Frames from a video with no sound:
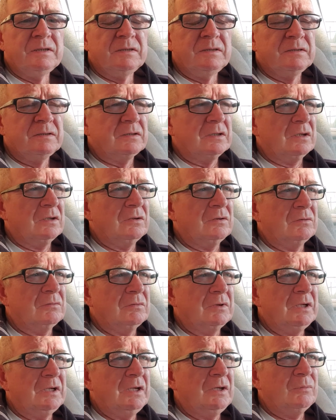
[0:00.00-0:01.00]
So
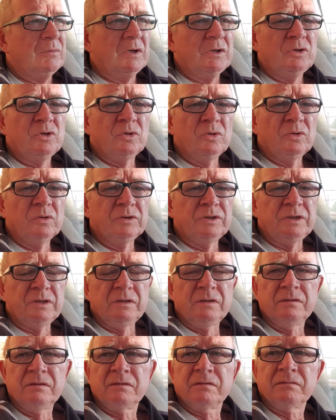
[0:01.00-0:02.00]
when anyone calls
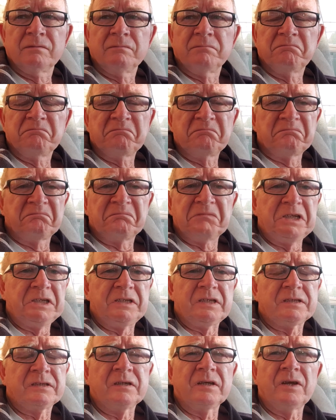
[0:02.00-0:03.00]
you, it
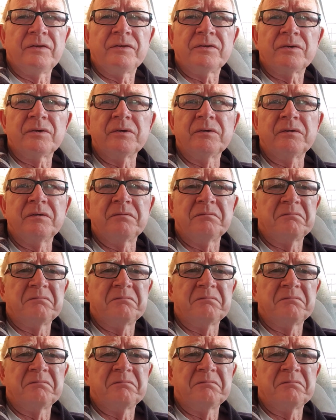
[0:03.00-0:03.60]
doesn't go through